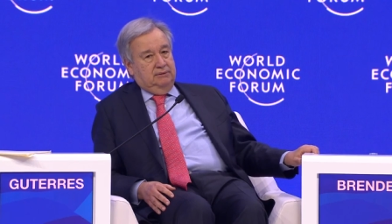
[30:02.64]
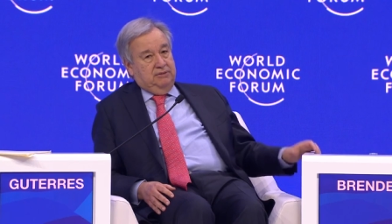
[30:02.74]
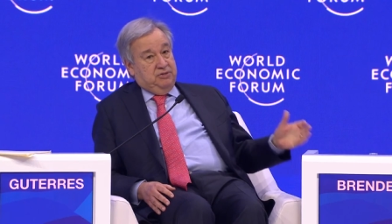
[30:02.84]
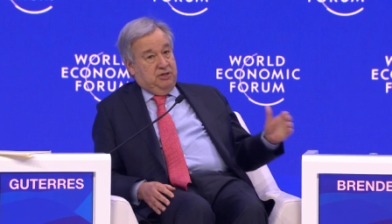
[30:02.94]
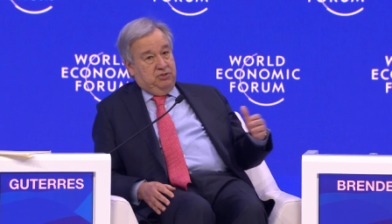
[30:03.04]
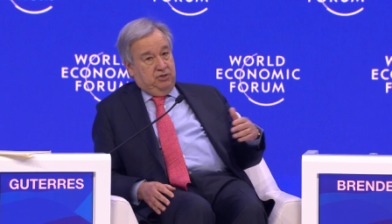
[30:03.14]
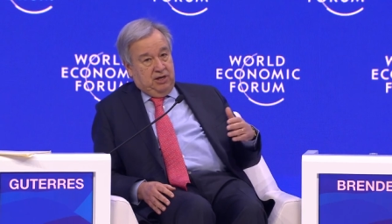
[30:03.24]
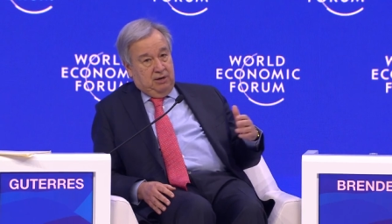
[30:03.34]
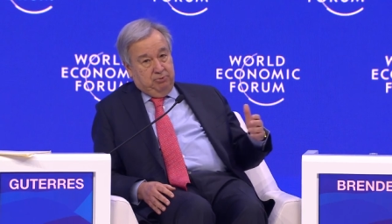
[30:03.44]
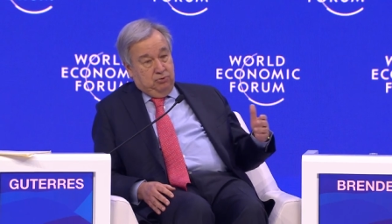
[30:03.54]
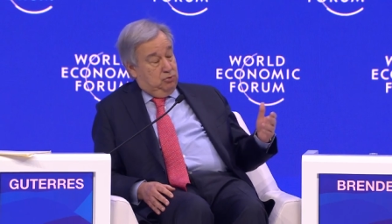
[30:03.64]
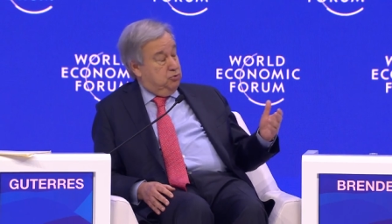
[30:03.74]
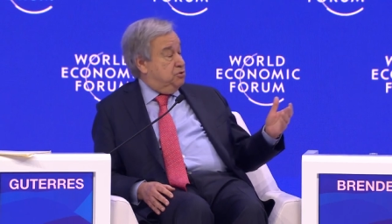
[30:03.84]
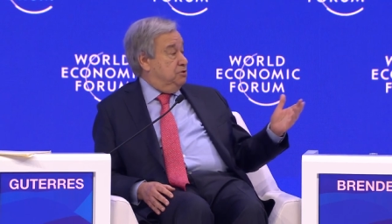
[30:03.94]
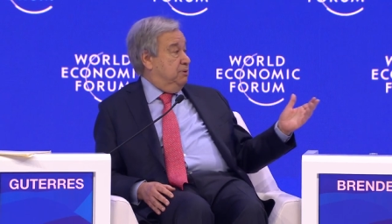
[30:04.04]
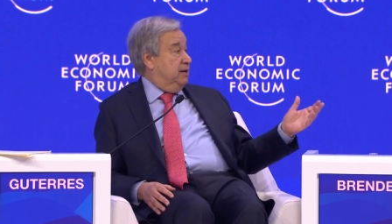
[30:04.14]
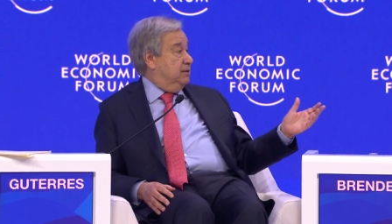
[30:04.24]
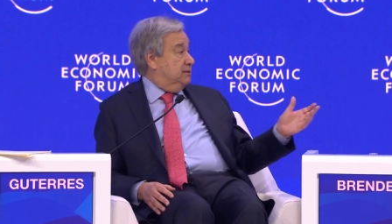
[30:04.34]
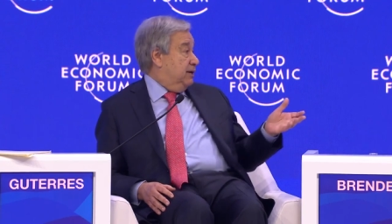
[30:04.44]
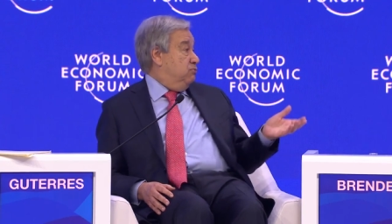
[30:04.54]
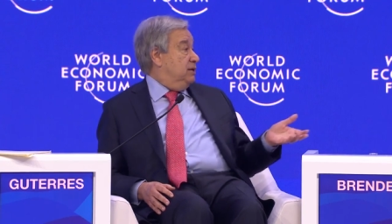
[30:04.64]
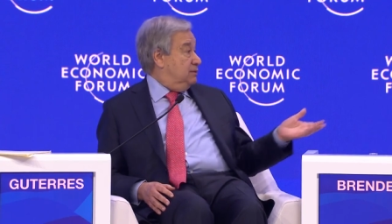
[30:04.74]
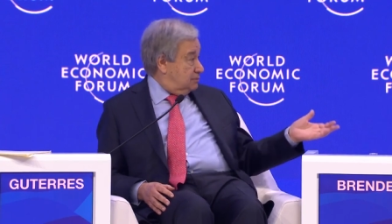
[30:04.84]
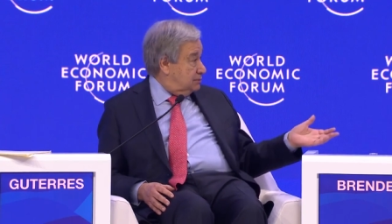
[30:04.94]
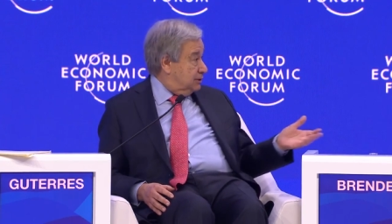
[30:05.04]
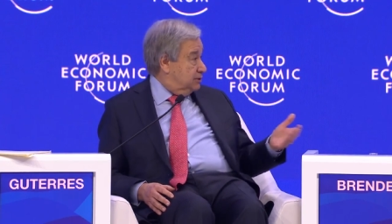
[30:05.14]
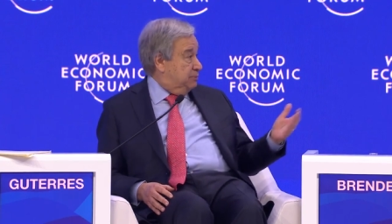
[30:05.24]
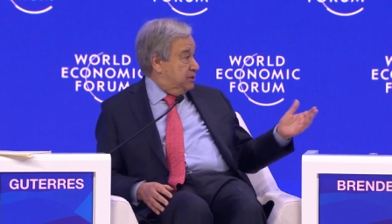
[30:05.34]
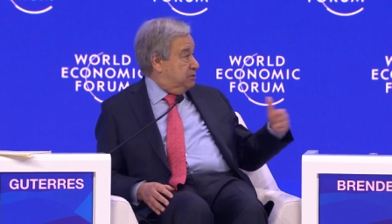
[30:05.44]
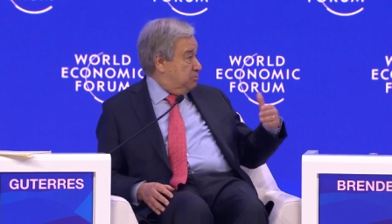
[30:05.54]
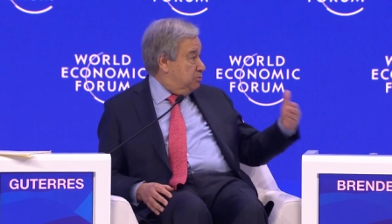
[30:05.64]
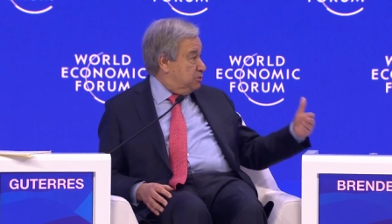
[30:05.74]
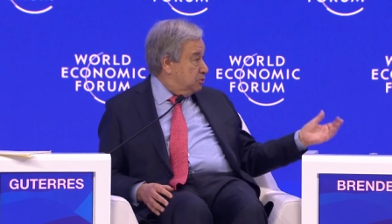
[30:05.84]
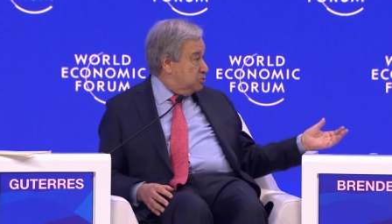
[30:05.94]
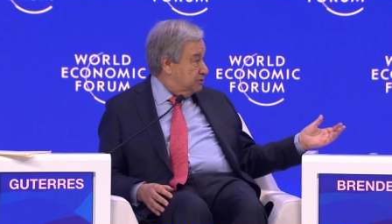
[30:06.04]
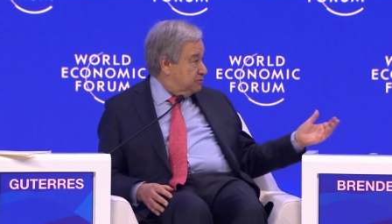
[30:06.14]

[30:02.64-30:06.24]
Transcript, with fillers: essentially are produced by Taiwan at the present moment, most